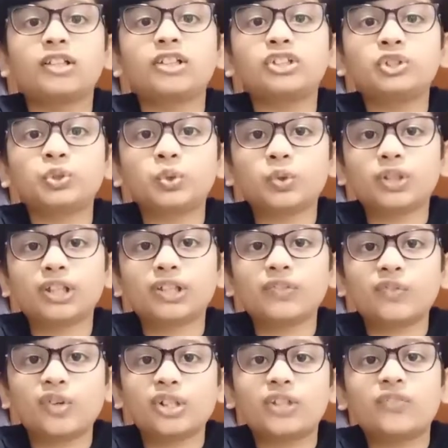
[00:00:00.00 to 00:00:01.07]
The
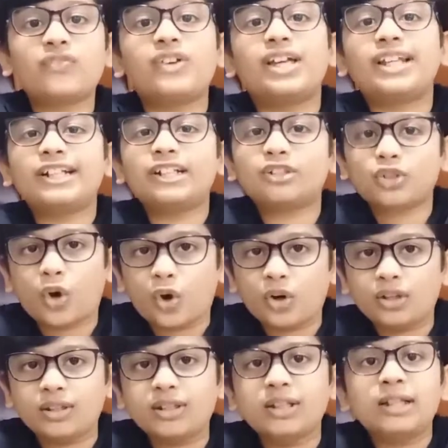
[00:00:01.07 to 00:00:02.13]
Chokey was a very
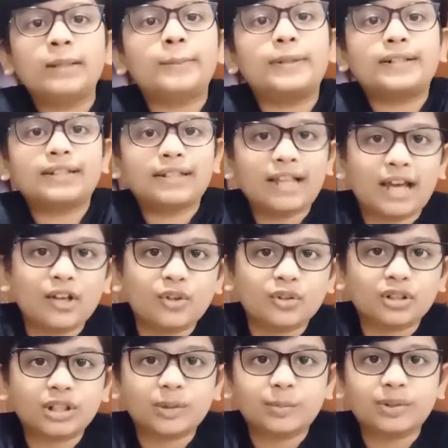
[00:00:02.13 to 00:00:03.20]
tall but
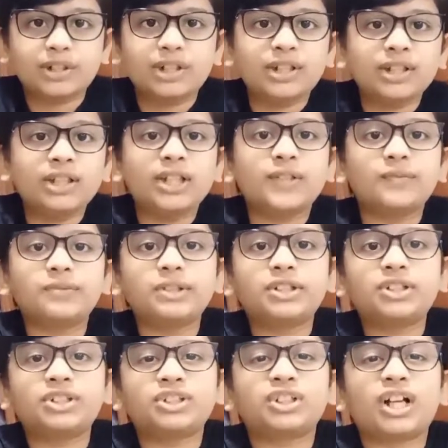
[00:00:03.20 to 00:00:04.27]
narrow cupboard
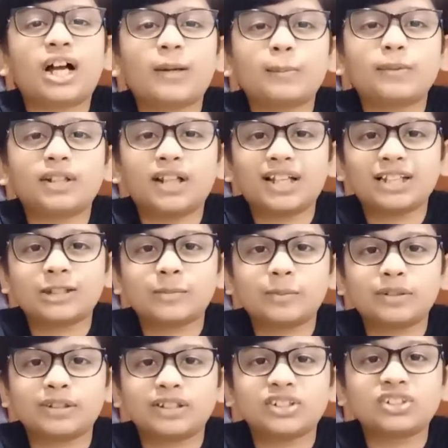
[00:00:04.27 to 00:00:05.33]
with sharp glass
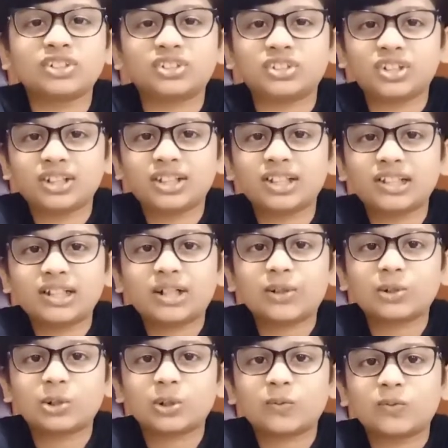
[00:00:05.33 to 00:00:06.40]
pieces sticking
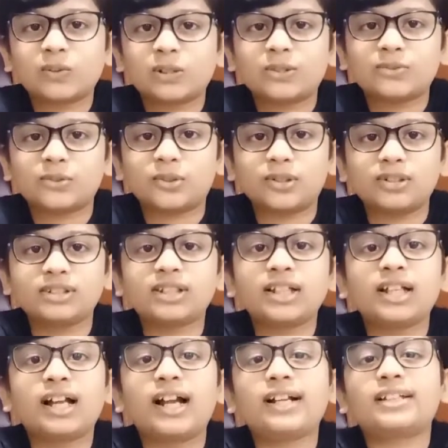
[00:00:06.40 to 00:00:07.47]
out of its walls
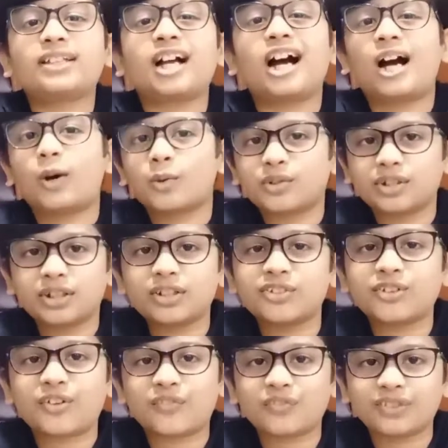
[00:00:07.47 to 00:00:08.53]
and
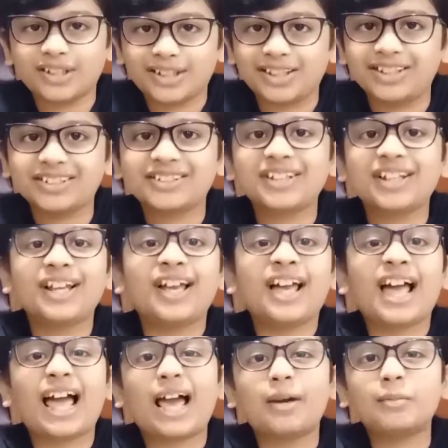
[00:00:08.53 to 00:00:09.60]
thousands of nails
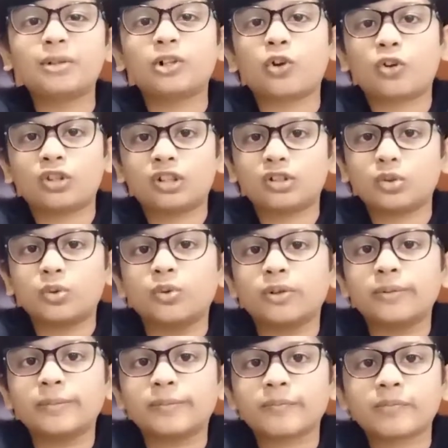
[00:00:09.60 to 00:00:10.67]
hammered on the door.